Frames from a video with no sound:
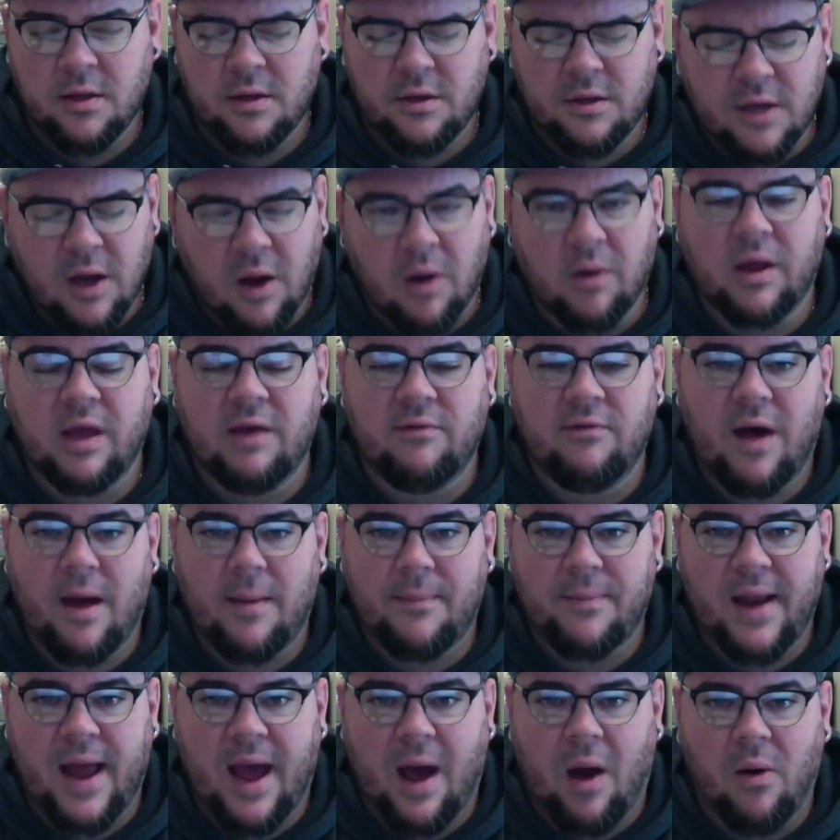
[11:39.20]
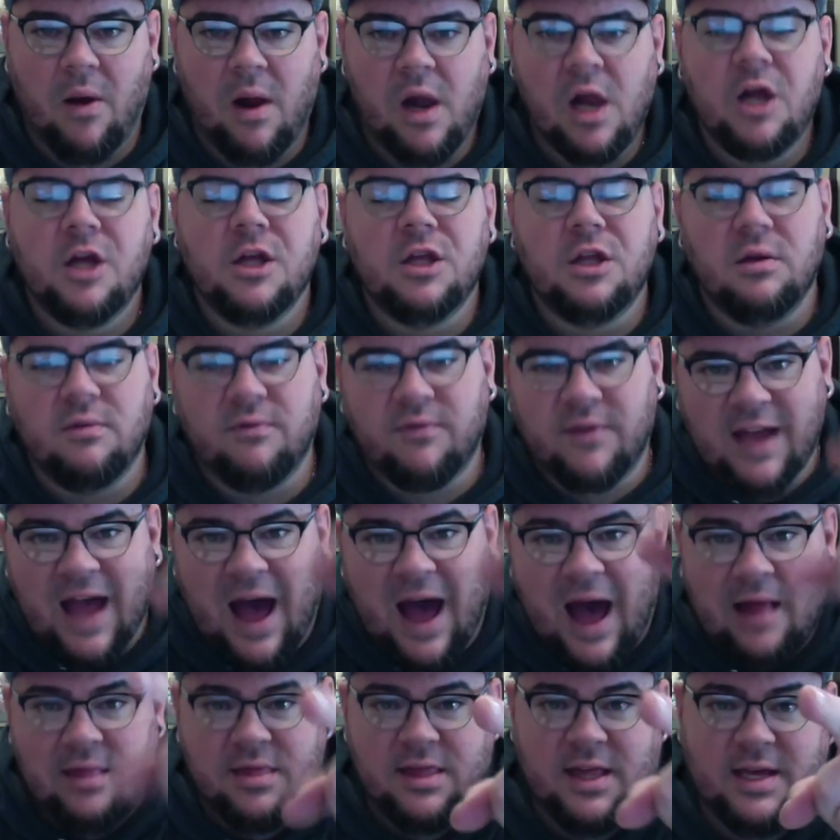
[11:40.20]
Don't give up now. You've
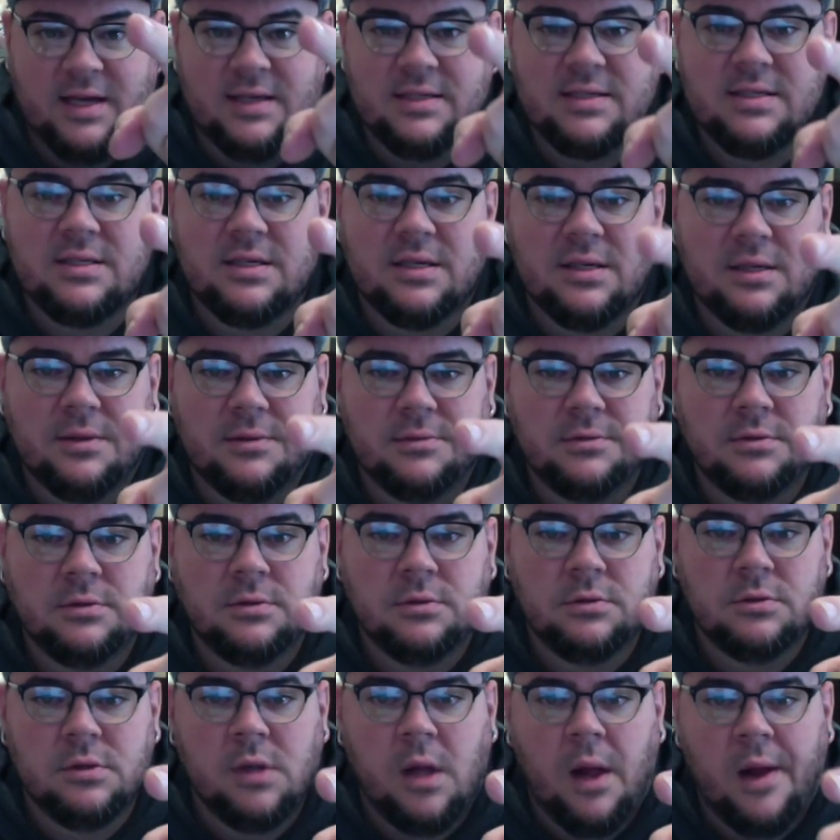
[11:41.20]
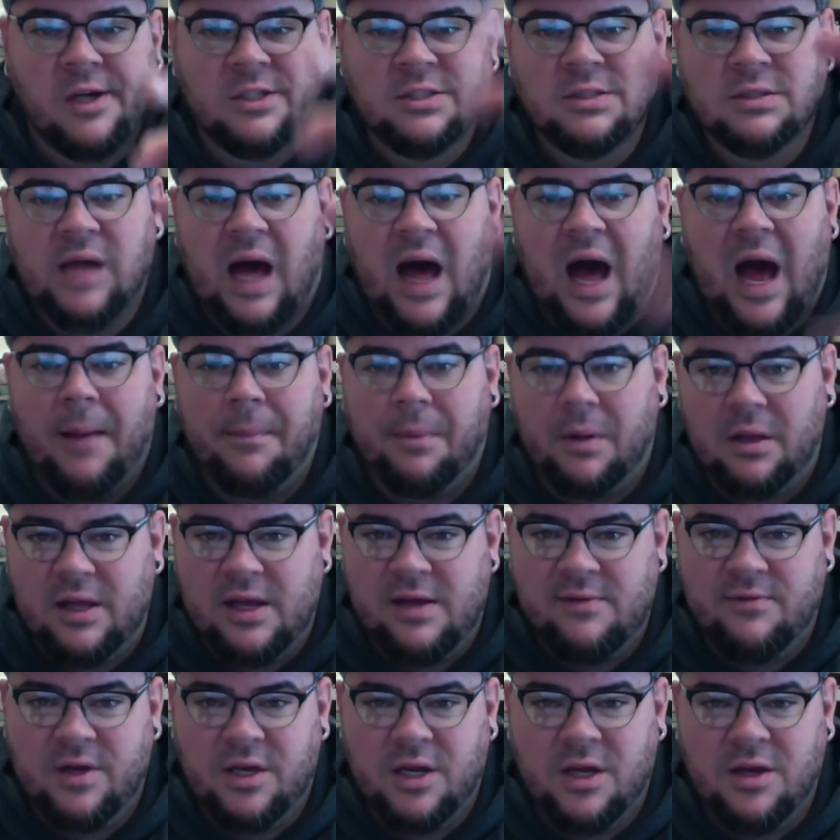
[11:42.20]
got this. I
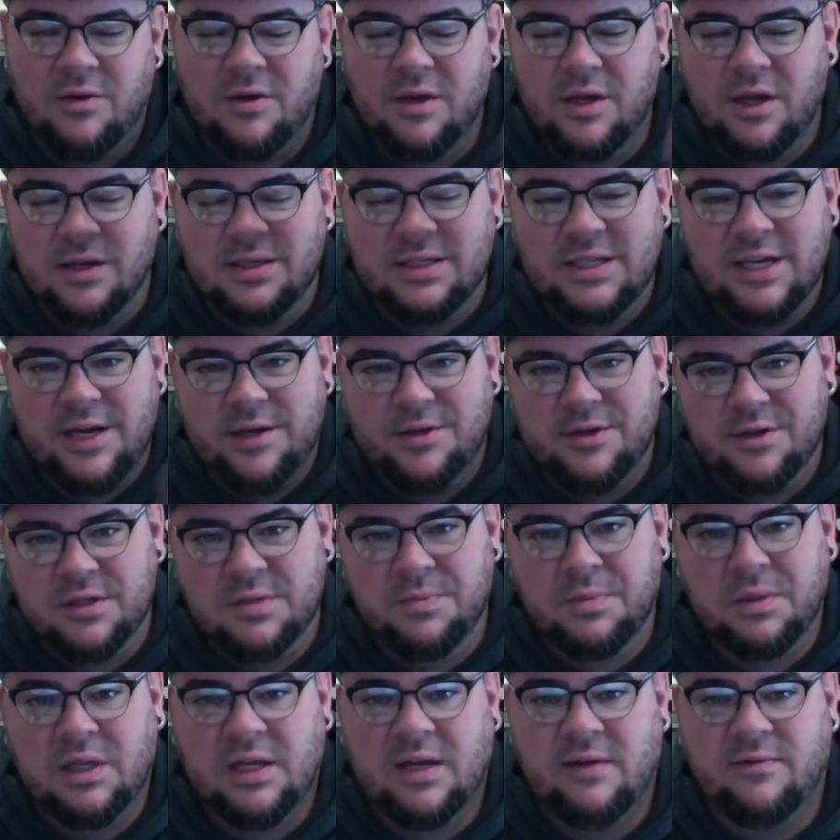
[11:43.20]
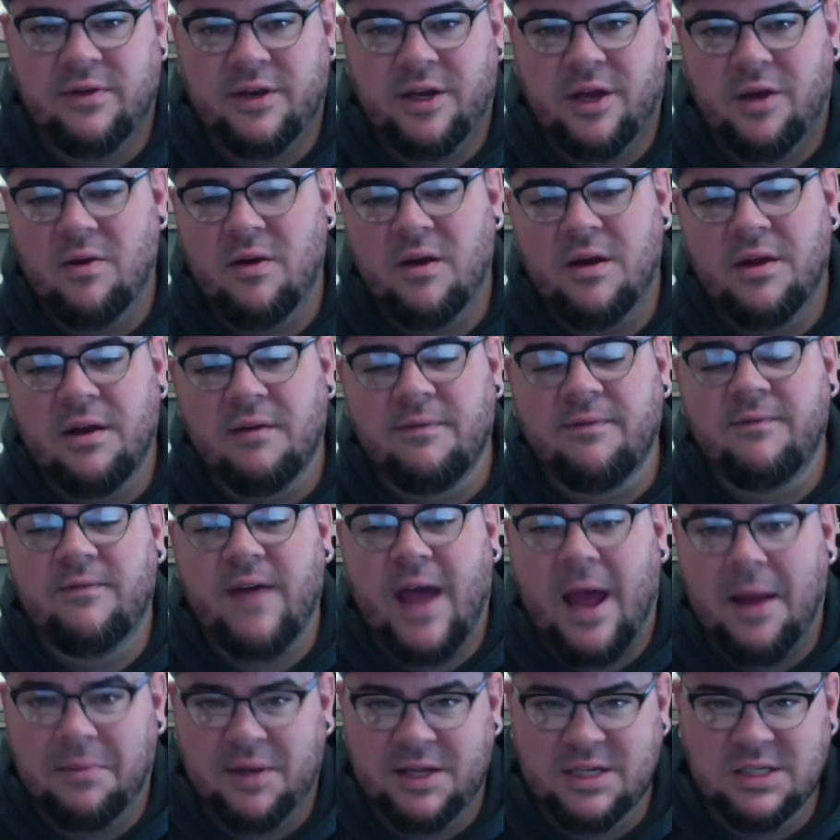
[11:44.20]
believe in you. Your teachers believe in you. Your
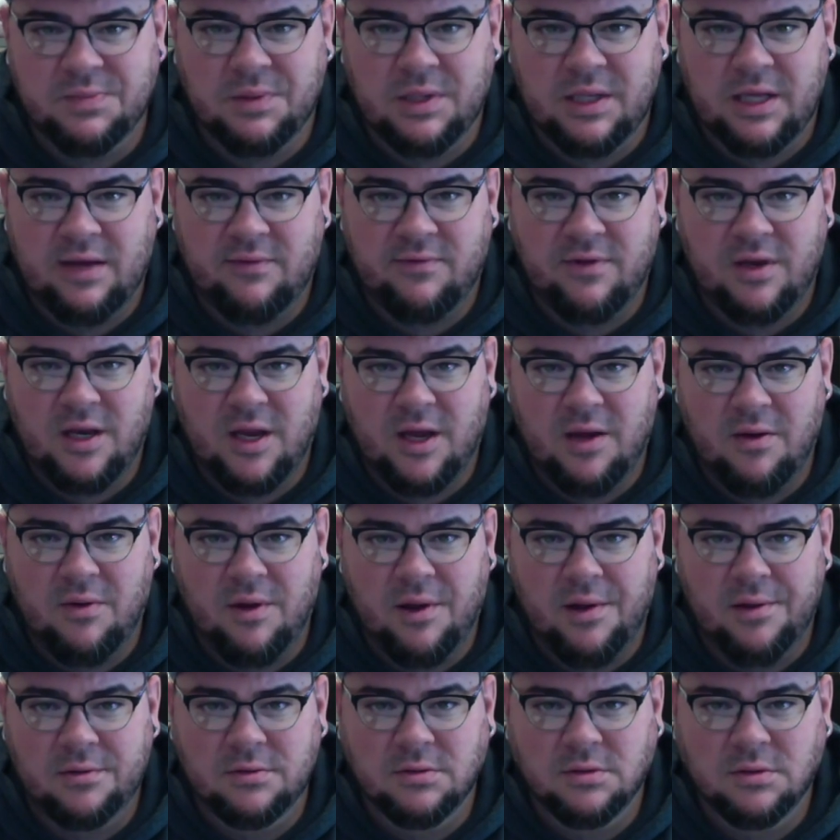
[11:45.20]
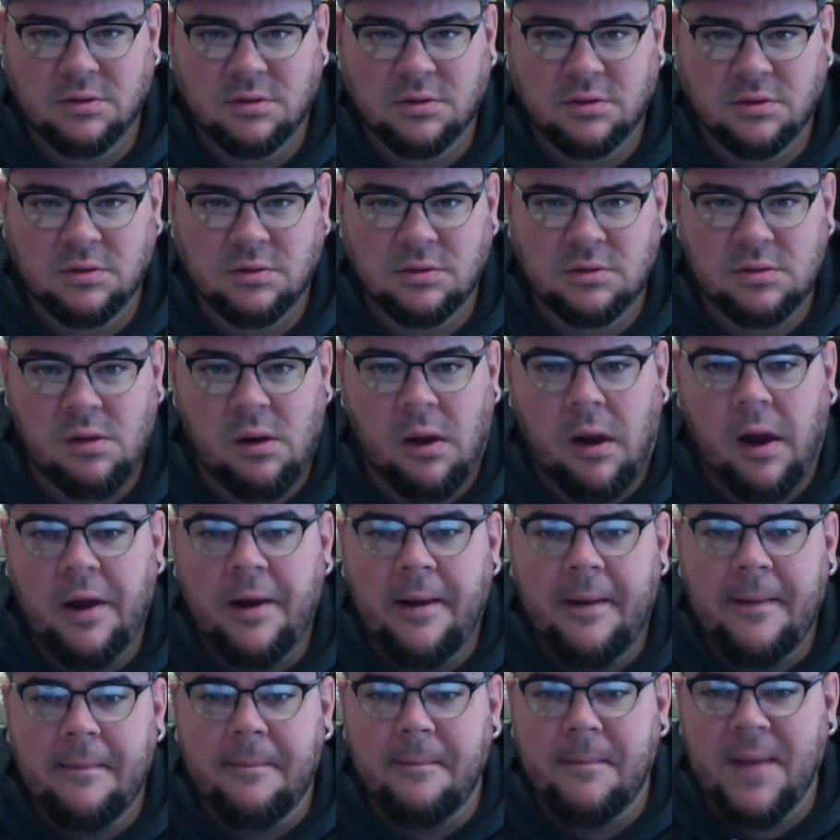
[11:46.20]
families believe in you.
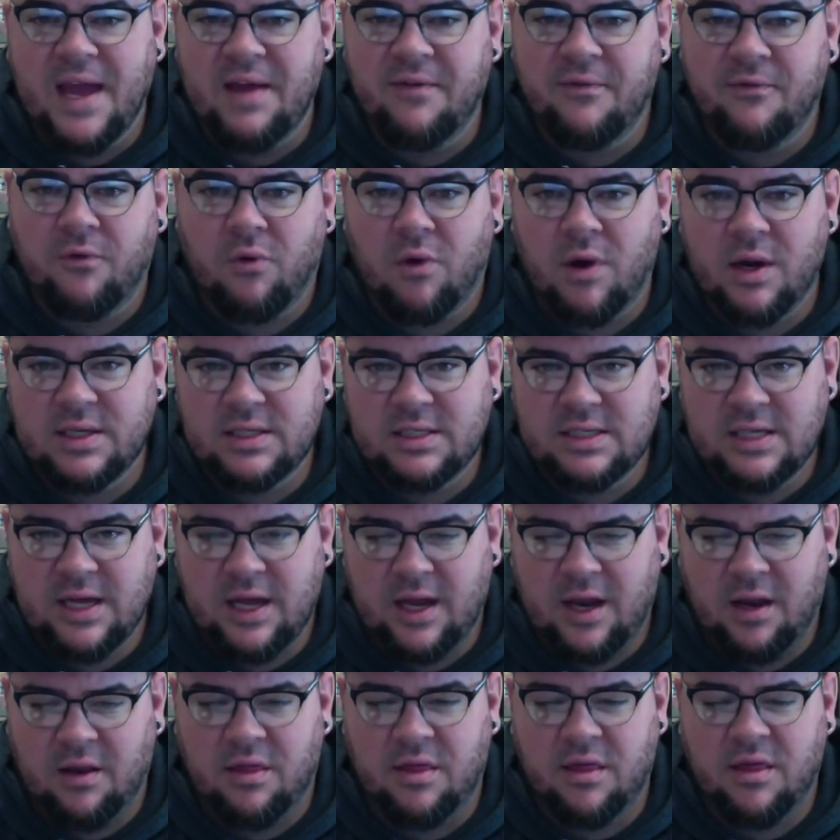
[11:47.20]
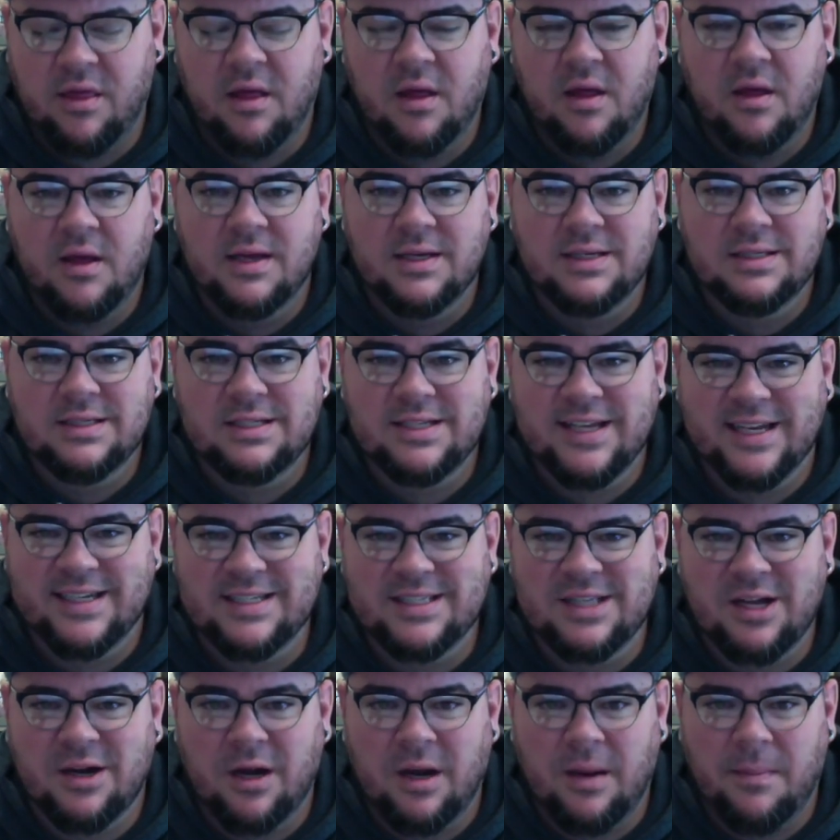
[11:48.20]
May 14th,
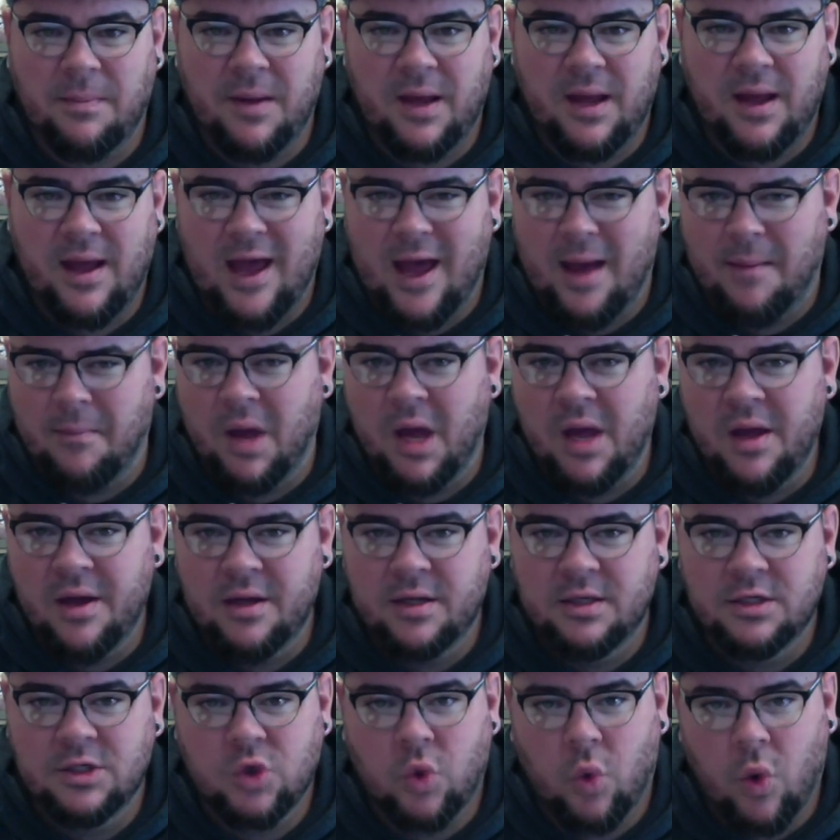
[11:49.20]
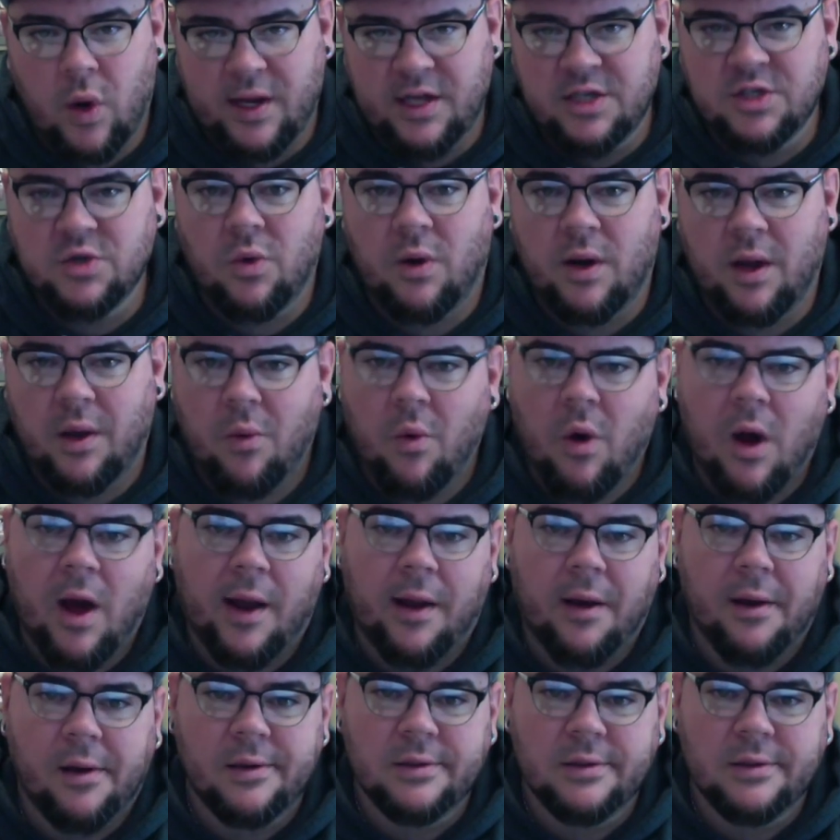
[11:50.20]
6:30 p.m., 2021.